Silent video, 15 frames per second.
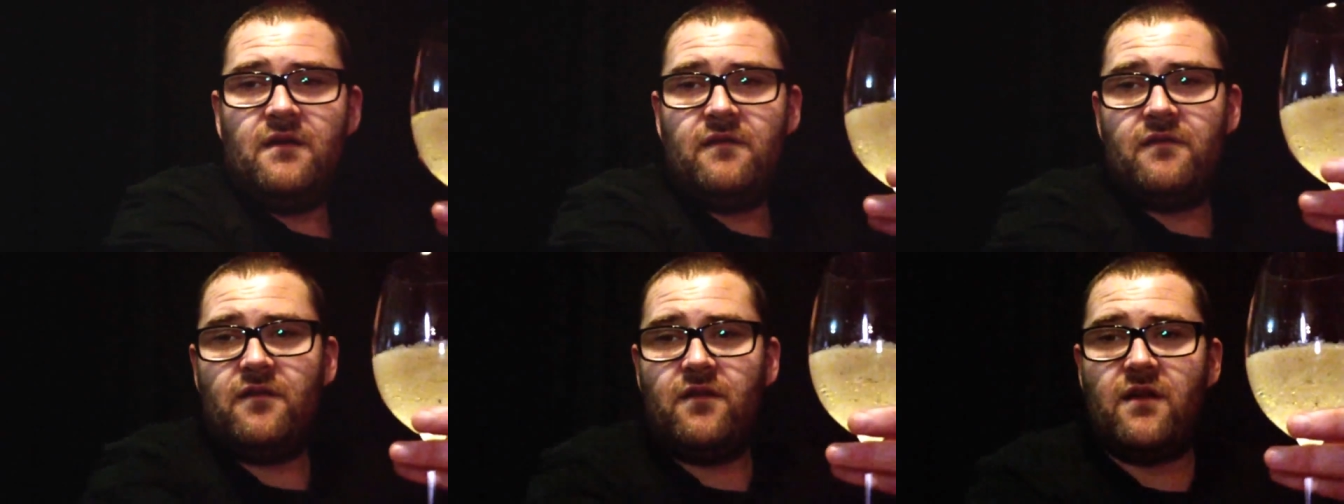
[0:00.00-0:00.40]

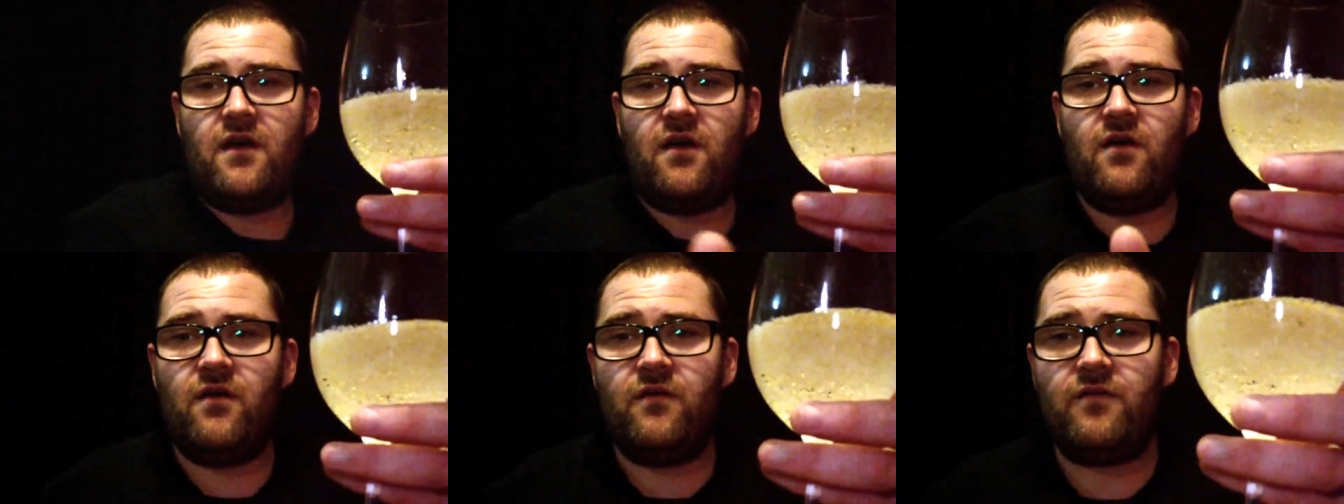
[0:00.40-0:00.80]
It's not
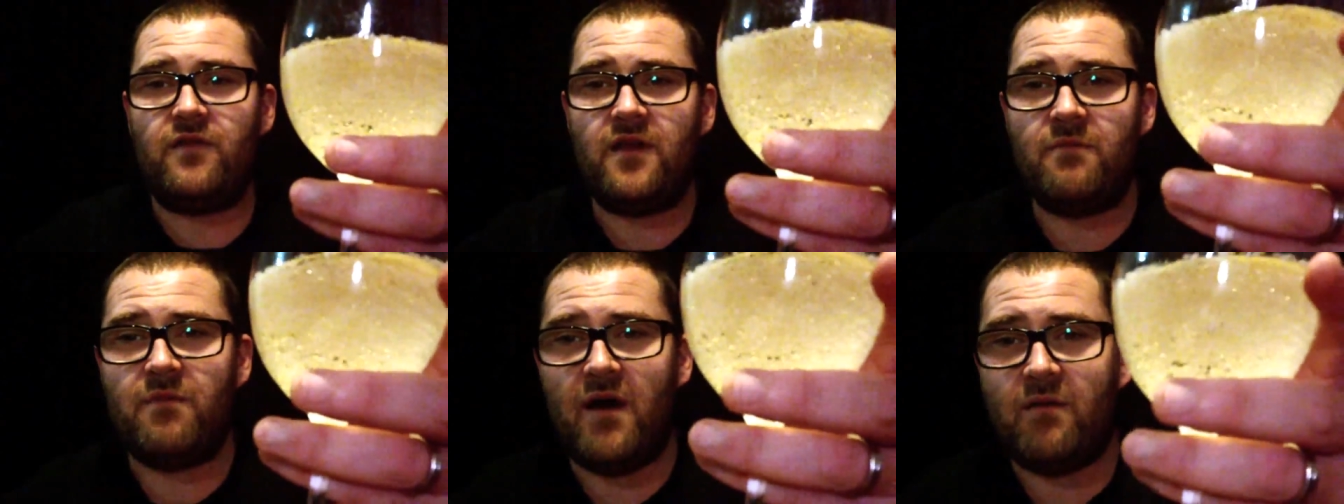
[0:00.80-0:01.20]

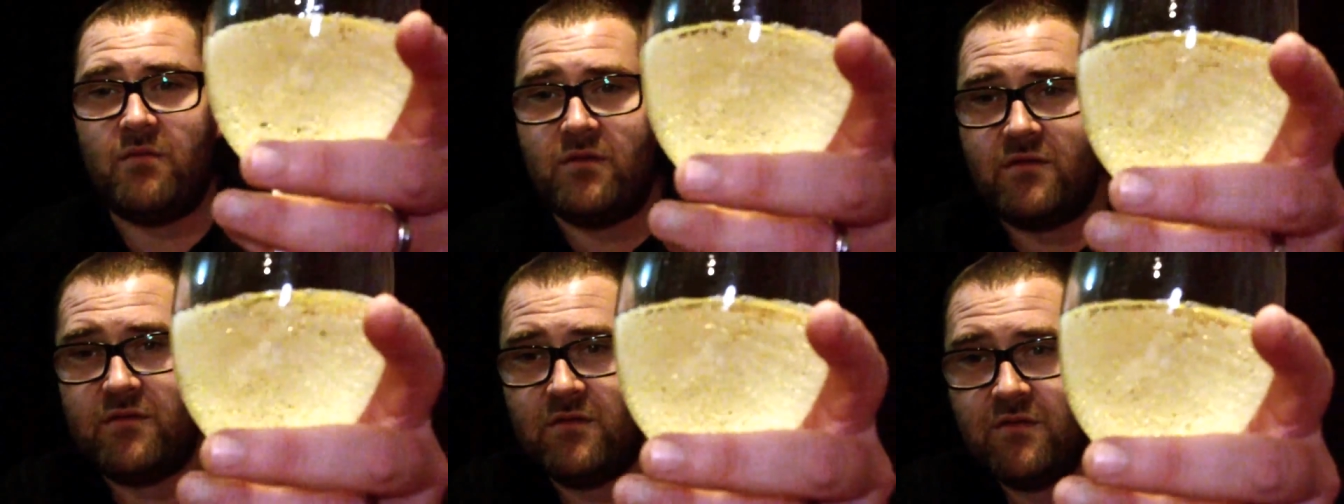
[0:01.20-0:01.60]
overly
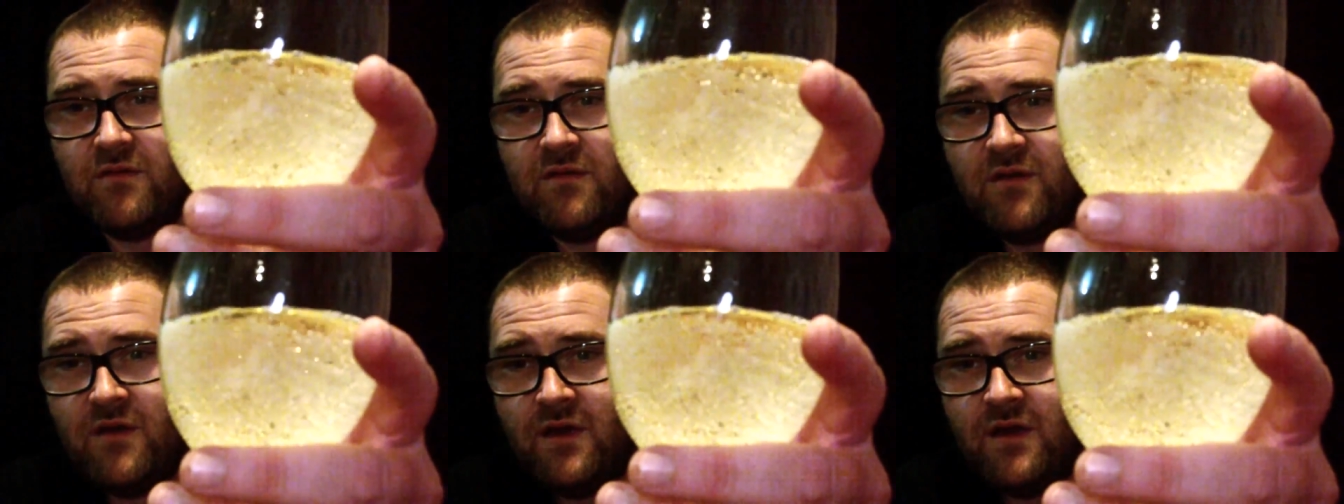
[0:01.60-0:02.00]
bubble.
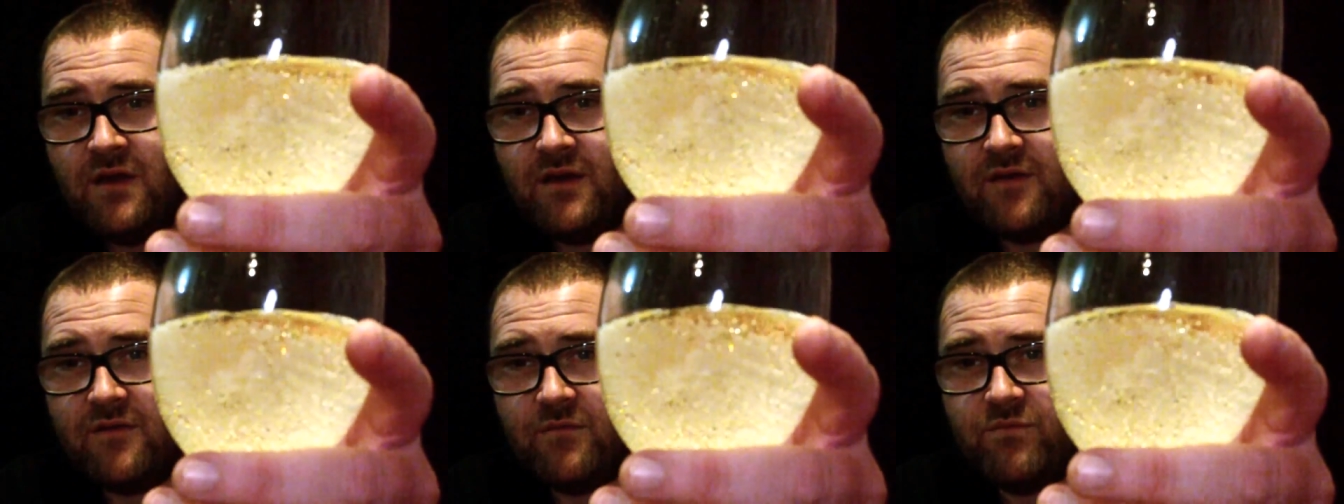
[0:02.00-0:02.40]

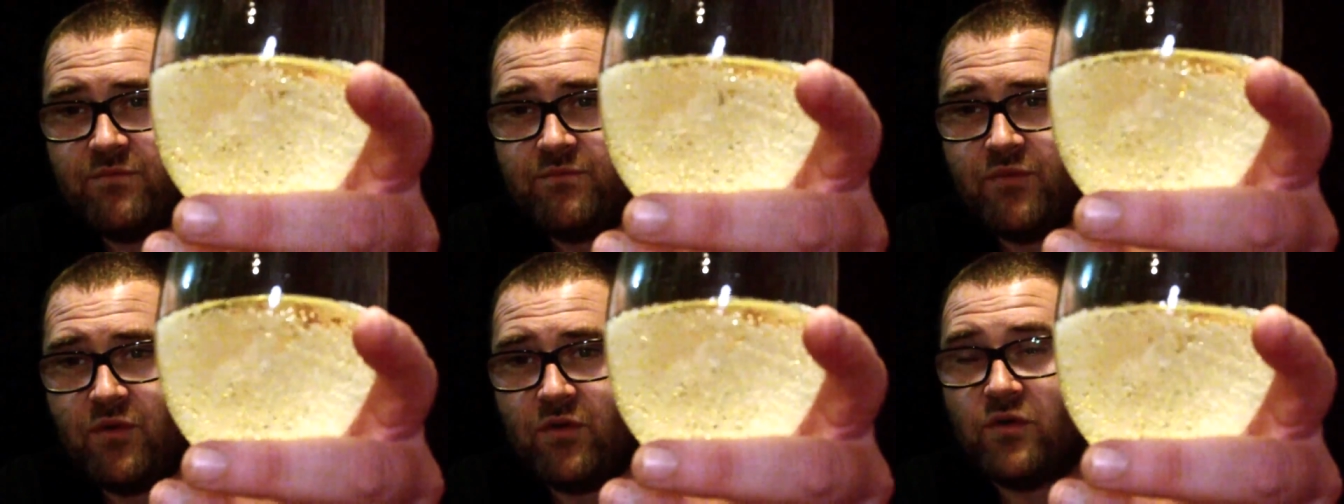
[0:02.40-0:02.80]
It doesn't
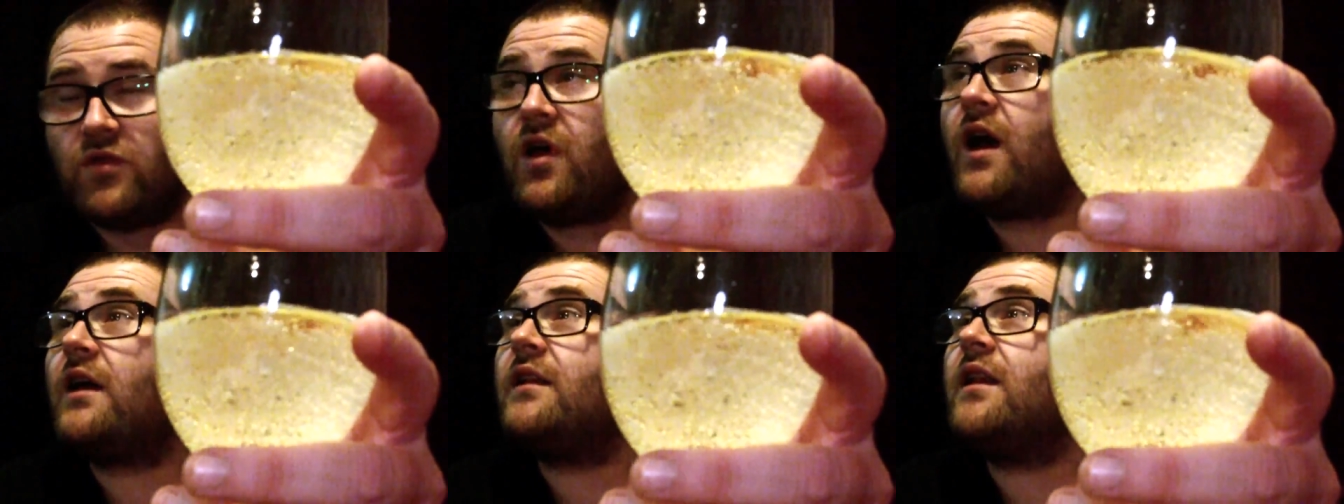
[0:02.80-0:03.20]
pour
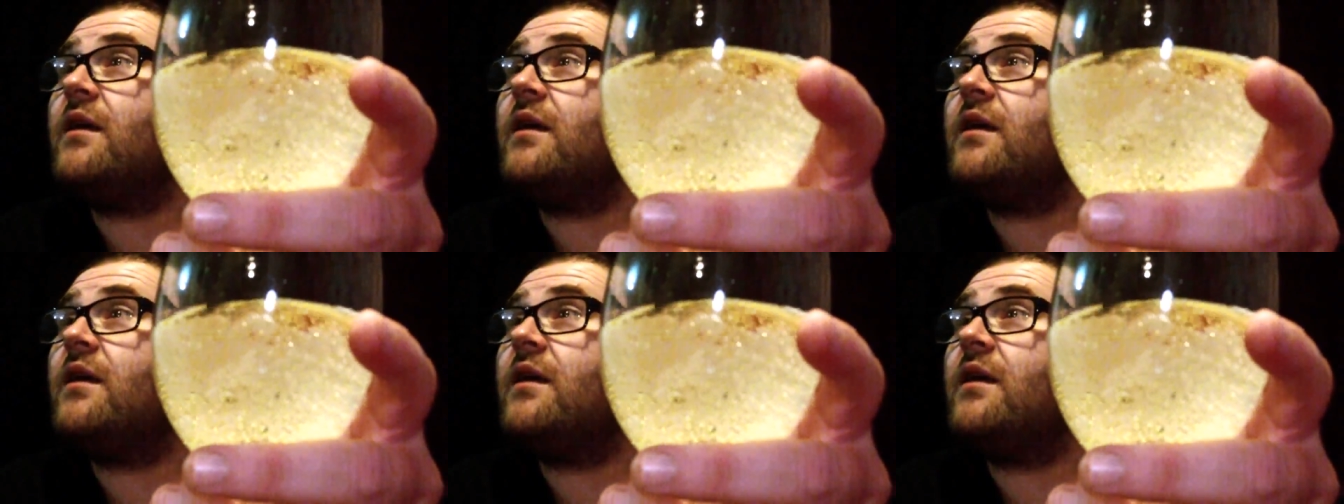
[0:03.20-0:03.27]
like